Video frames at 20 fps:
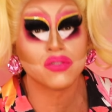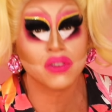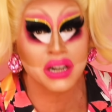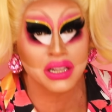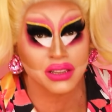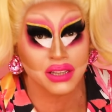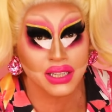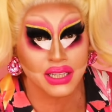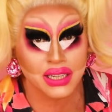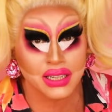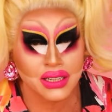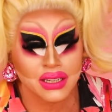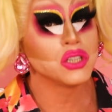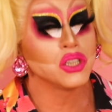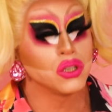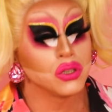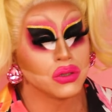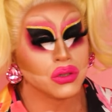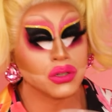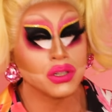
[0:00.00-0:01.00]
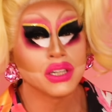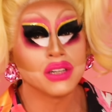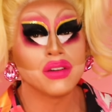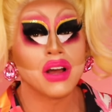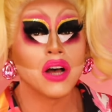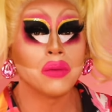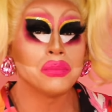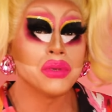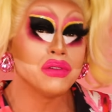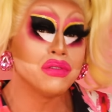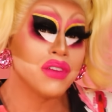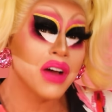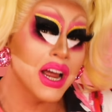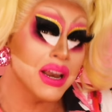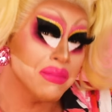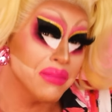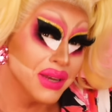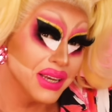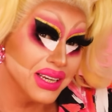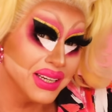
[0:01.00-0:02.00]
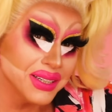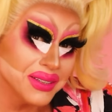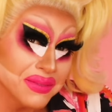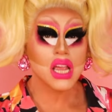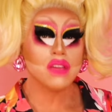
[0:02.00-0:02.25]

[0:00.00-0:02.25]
friendly, Google can help you find me.